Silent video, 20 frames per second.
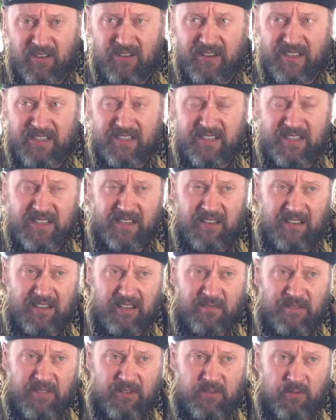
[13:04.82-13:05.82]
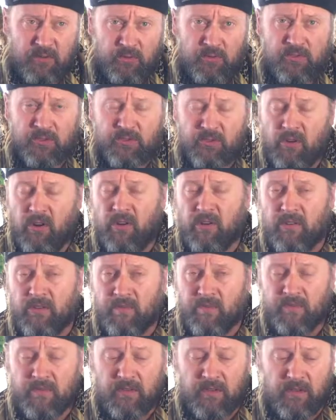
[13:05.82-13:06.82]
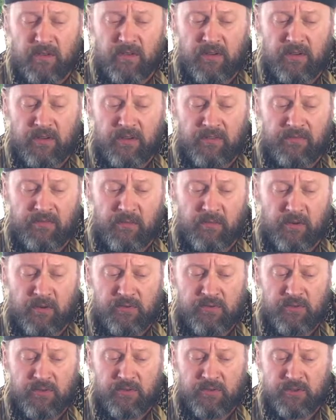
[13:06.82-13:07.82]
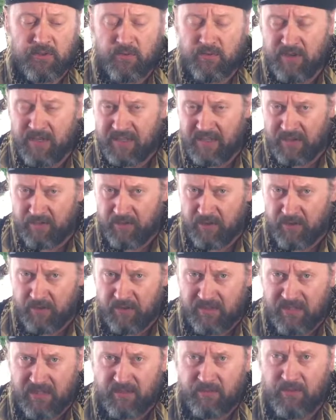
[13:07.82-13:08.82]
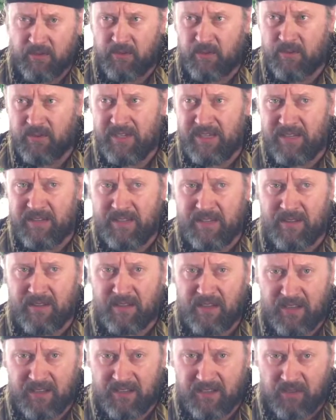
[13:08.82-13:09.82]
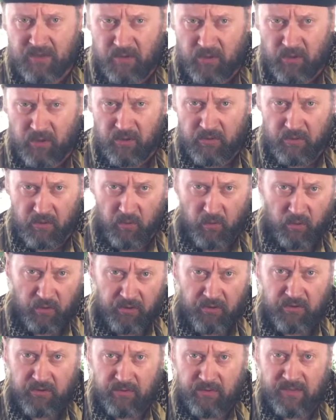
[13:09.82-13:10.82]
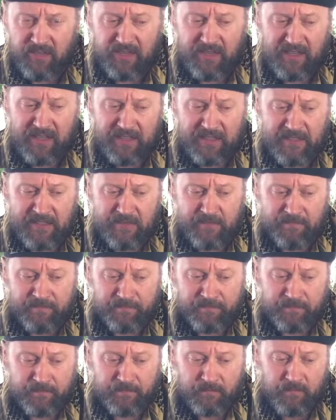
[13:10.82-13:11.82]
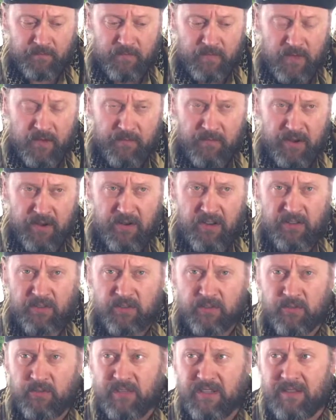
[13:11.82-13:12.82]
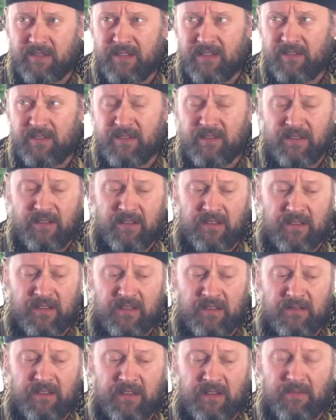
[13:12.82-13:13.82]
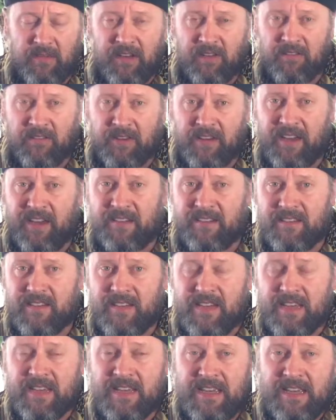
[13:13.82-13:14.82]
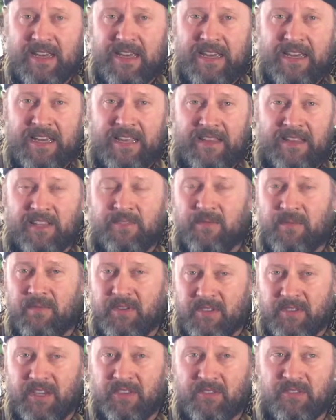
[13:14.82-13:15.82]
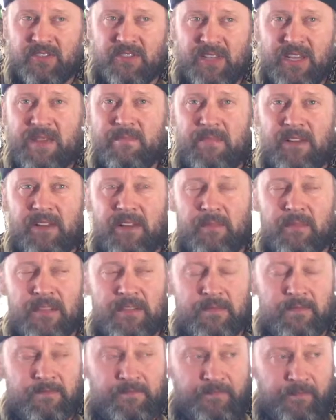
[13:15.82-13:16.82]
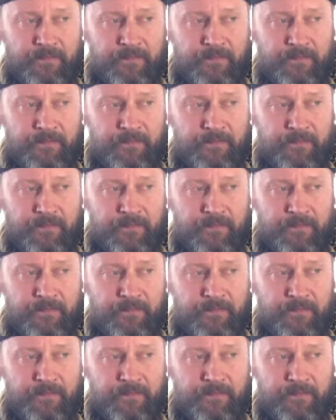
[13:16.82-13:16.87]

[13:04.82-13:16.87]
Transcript: are actually a little bit too strong for most of the shooting that we're doing, since we're doing it in dusk, dawn, or during the night. We're not shooting in the middle of the night. That's when we try to sleep a little bit.